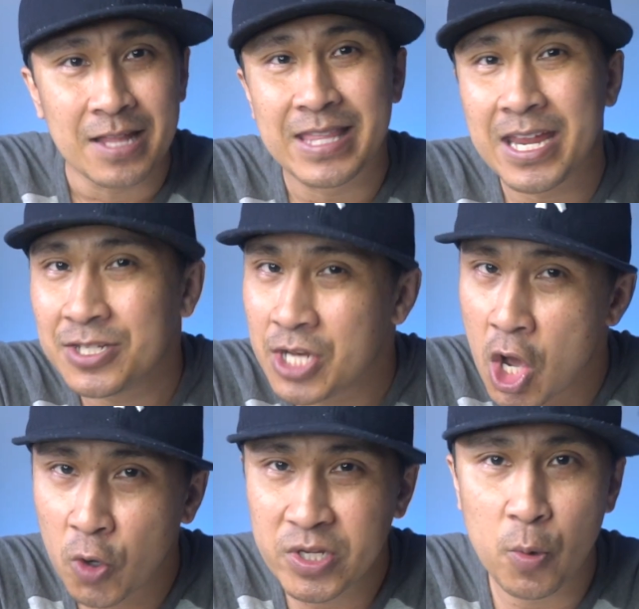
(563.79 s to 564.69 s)
They
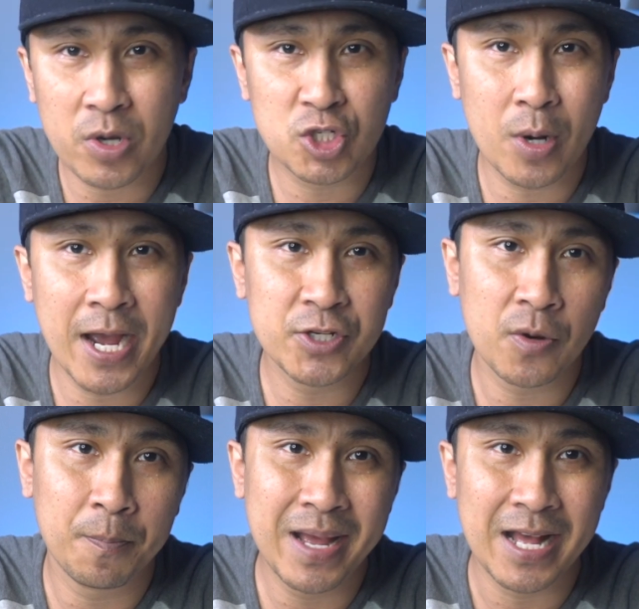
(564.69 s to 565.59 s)
know you were trying your
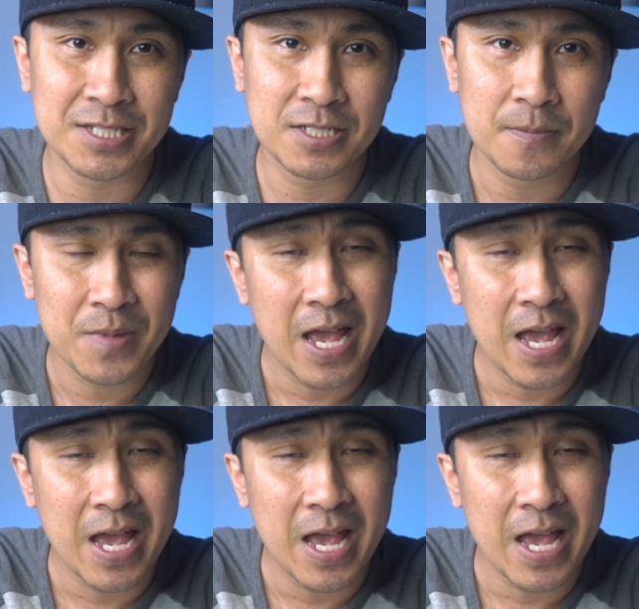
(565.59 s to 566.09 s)
best.